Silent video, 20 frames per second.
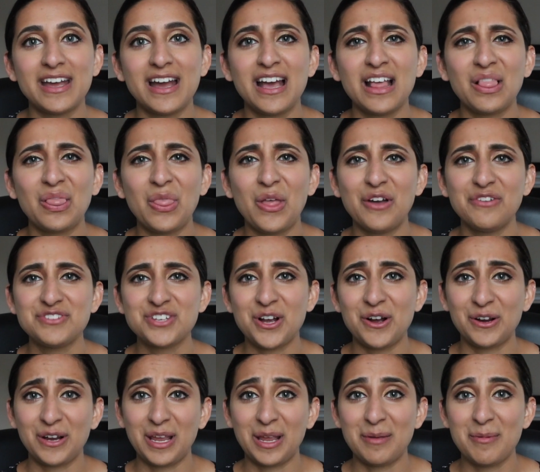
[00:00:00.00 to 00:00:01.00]
I love
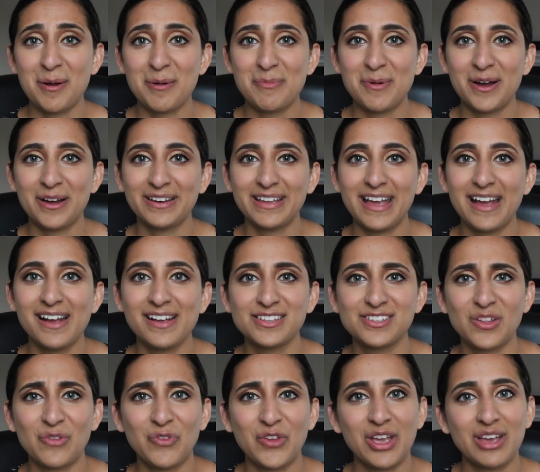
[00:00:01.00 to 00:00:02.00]
talking about
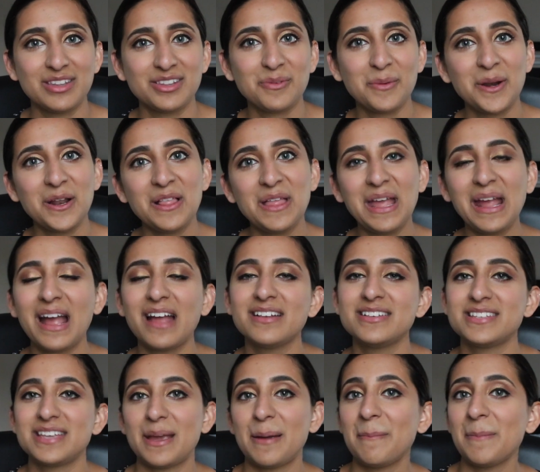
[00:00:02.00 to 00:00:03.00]
podcasts. If you guys want to like
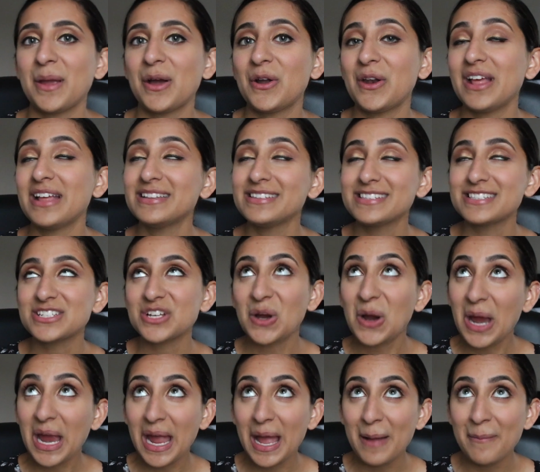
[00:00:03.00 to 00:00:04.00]
DM me on
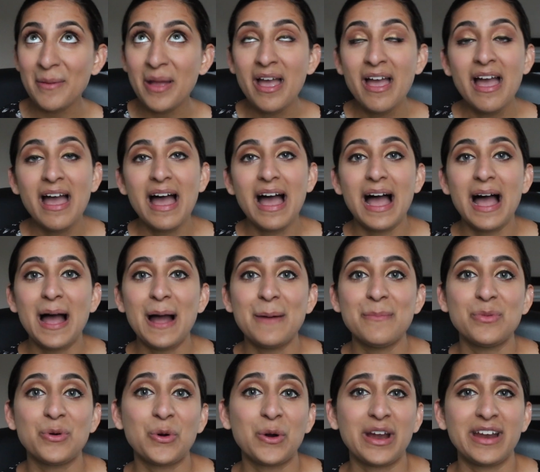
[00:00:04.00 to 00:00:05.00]
Instagram
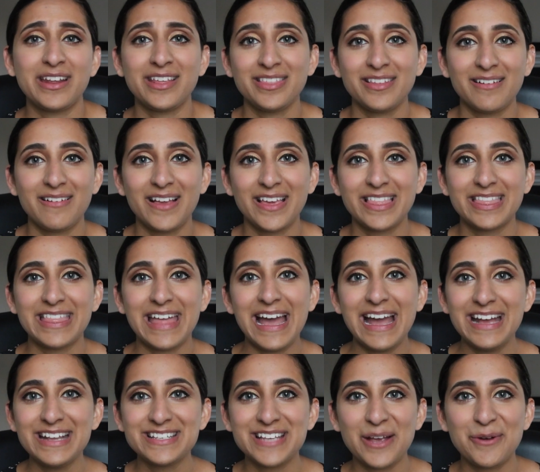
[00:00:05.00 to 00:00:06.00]
or anything like
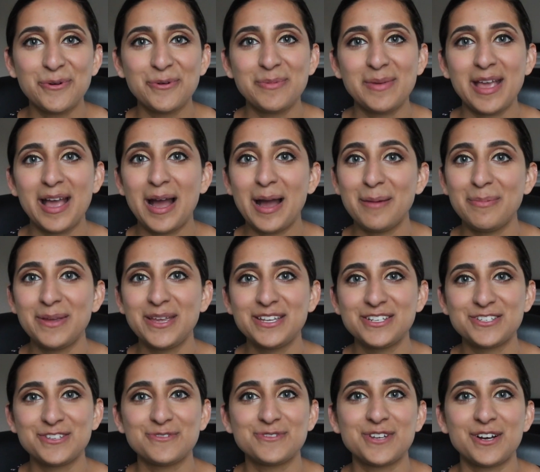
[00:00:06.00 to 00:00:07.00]
that, I will be happy
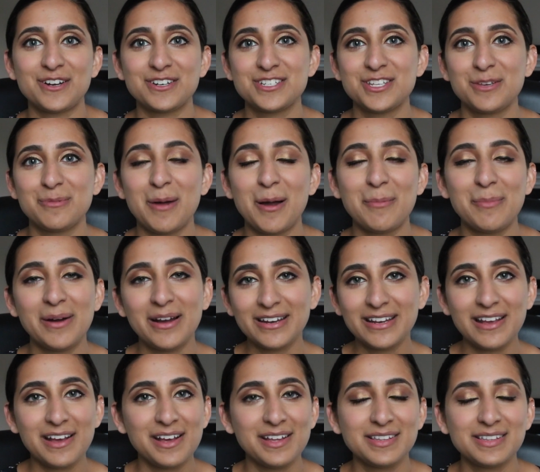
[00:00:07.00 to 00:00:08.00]
to talk to you about
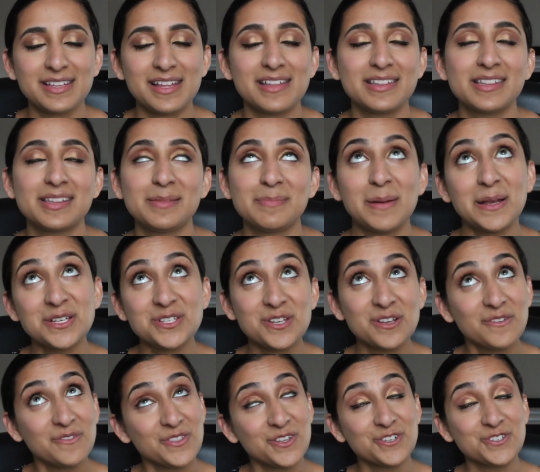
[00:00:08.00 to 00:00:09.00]
podcasts,
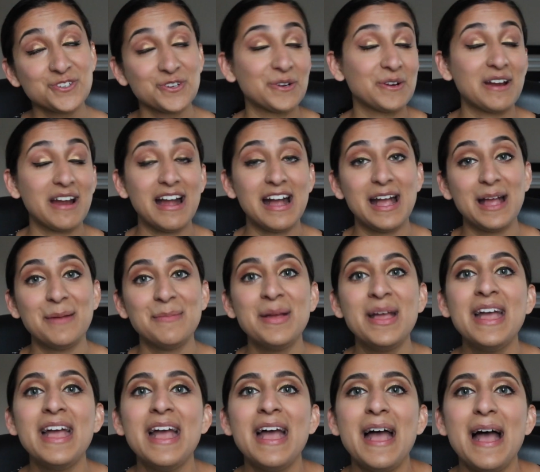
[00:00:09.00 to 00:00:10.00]
especially if they're true crime.
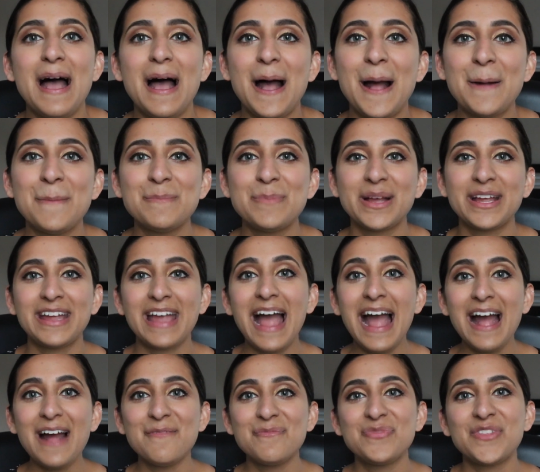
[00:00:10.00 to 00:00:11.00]
But
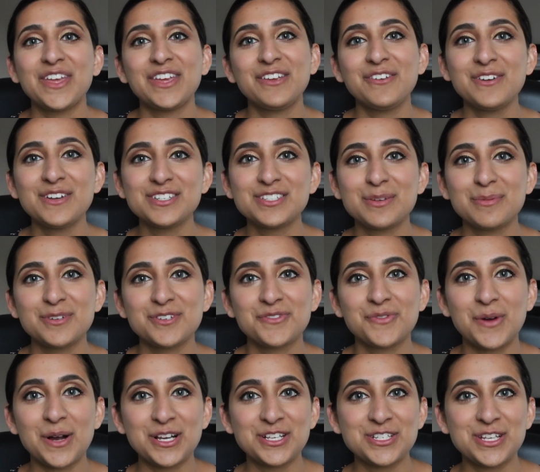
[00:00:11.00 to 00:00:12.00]
yeah, thank you guys so much
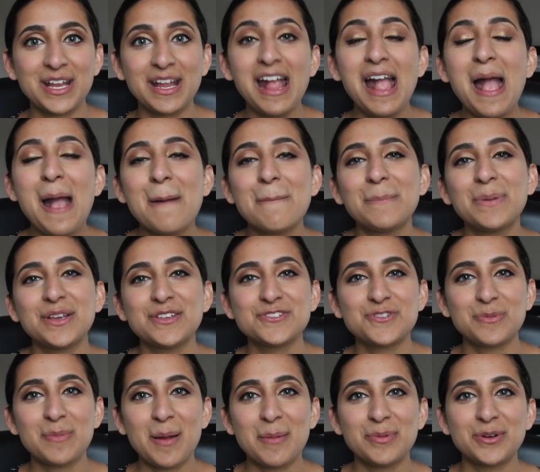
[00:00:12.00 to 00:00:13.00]
for watching.
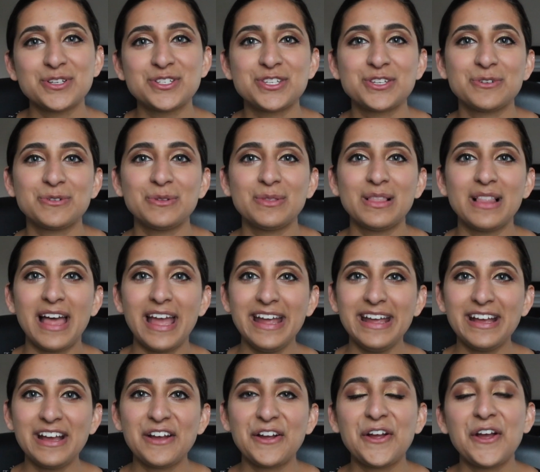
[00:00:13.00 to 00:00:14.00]
Please remember to
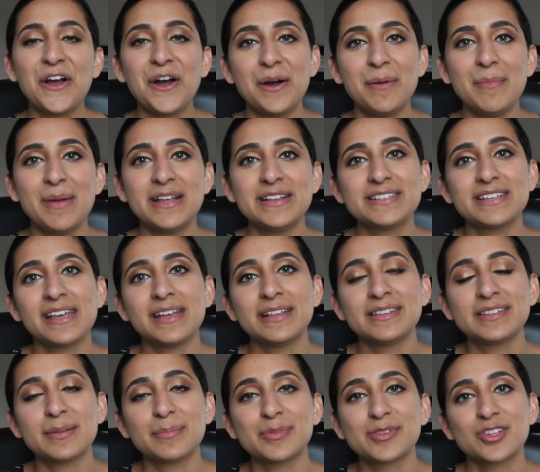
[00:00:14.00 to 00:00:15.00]
like, comment,
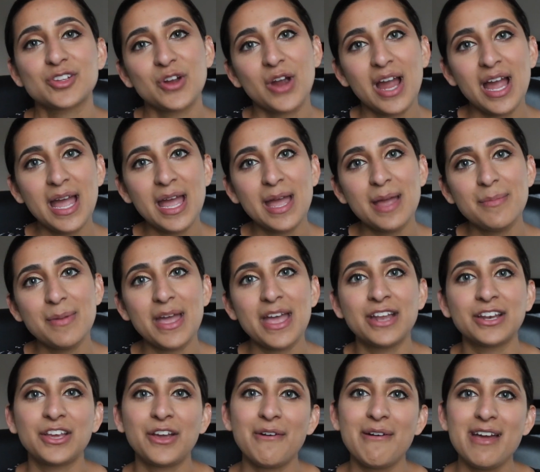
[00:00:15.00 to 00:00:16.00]
and subscribe,
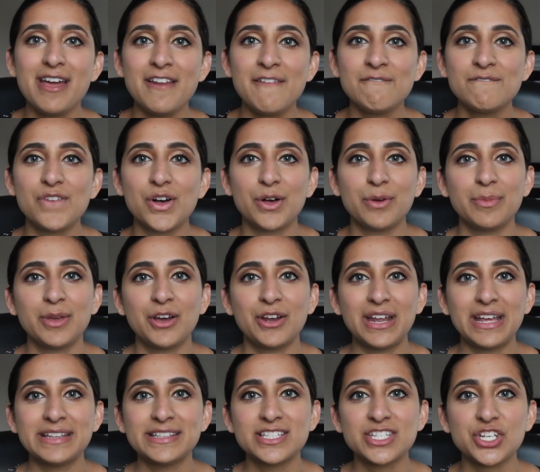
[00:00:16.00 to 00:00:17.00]
and go ahead and follow me on
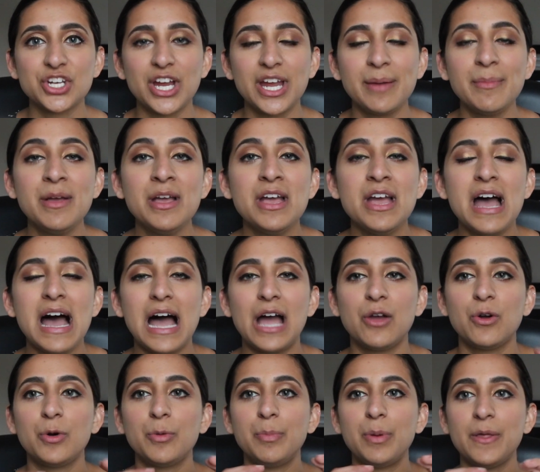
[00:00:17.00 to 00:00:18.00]
Instagram.
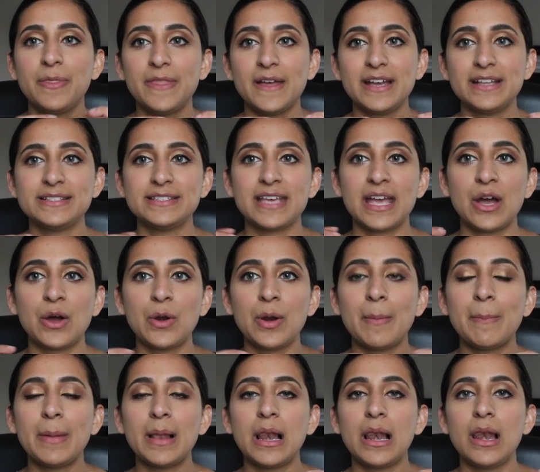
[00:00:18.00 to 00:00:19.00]
I will put that
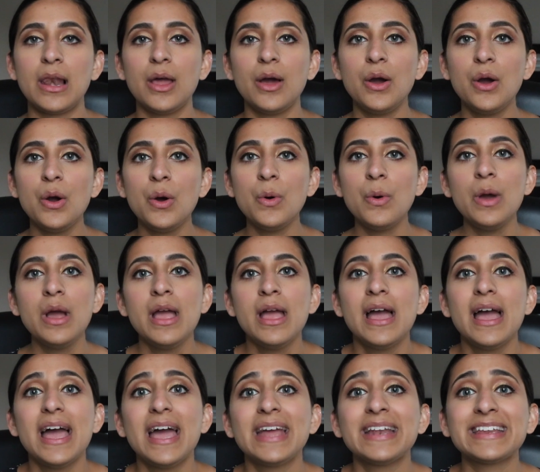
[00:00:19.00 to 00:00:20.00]
down below.
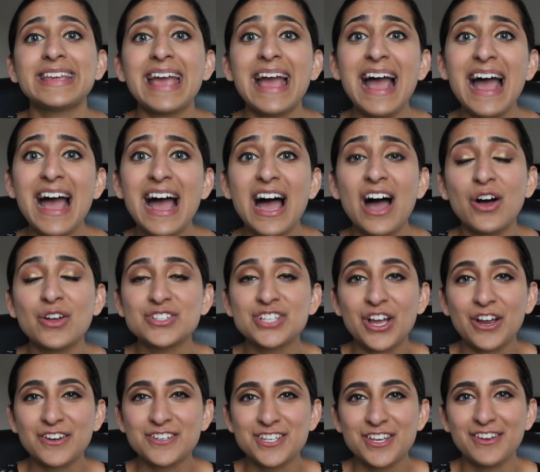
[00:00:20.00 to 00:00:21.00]
And yeah, I'll
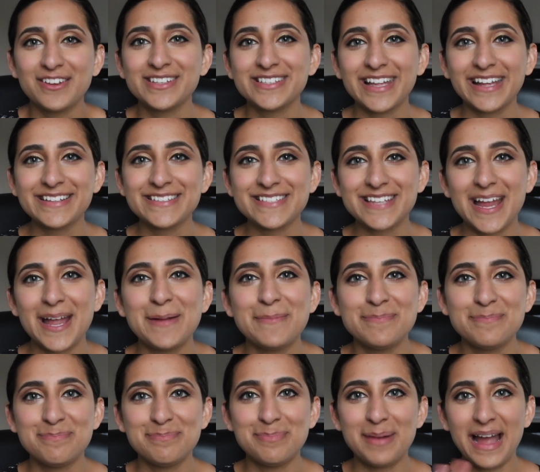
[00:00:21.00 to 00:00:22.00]
talk to you guys next
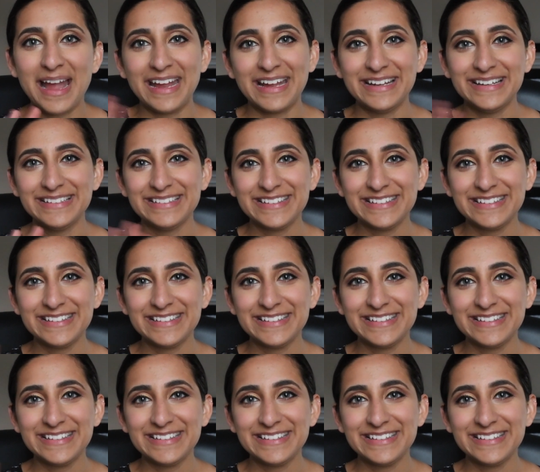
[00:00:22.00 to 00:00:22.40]
time. Bye.